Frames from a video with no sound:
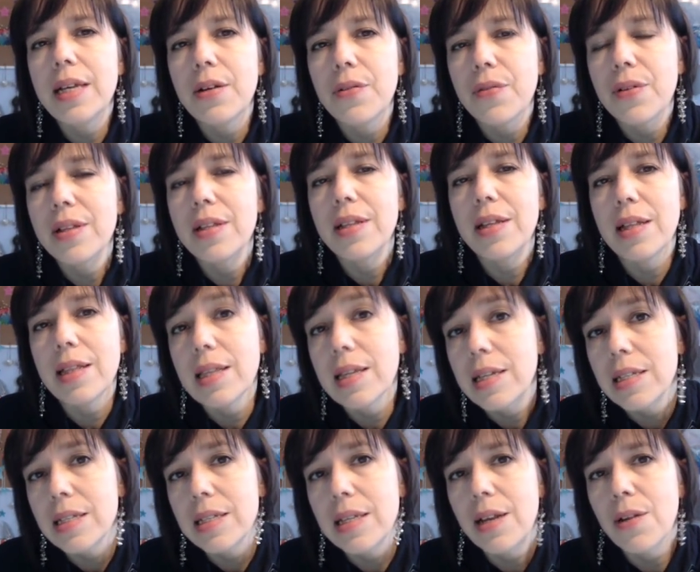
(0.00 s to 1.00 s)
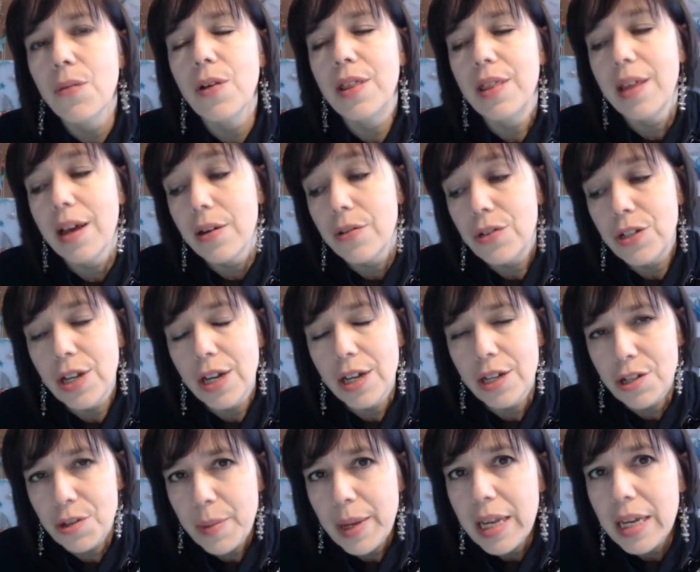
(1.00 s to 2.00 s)
really listen without
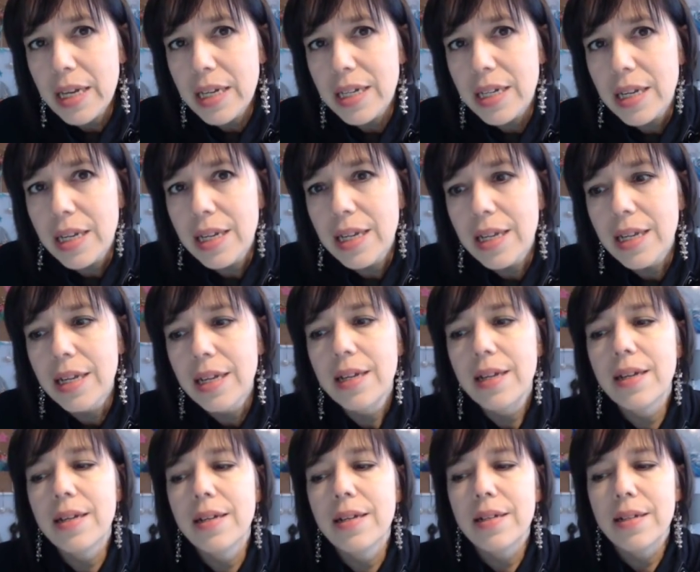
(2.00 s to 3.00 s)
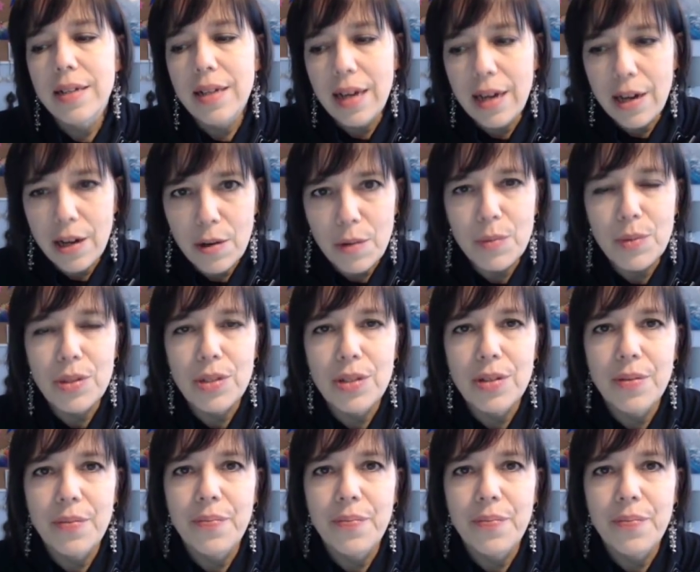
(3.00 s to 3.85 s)
judgment helps.